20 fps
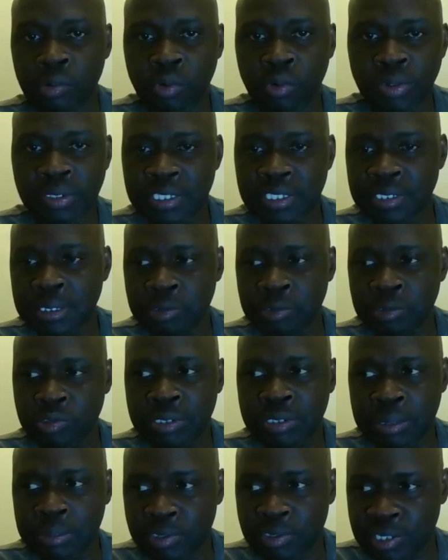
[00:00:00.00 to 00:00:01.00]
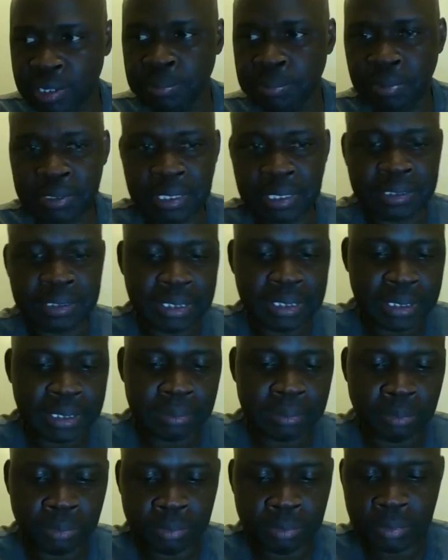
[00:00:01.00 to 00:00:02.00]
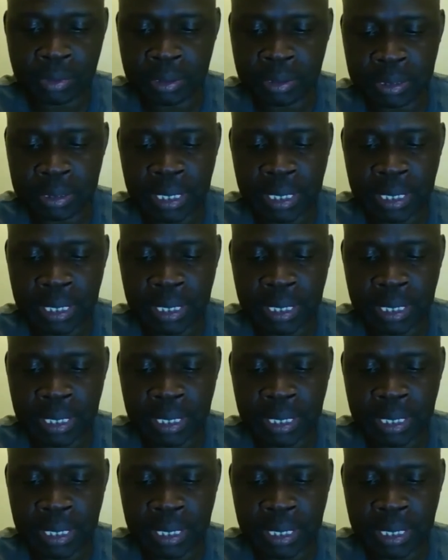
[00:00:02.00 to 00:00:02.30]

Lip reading: what is really the most important thing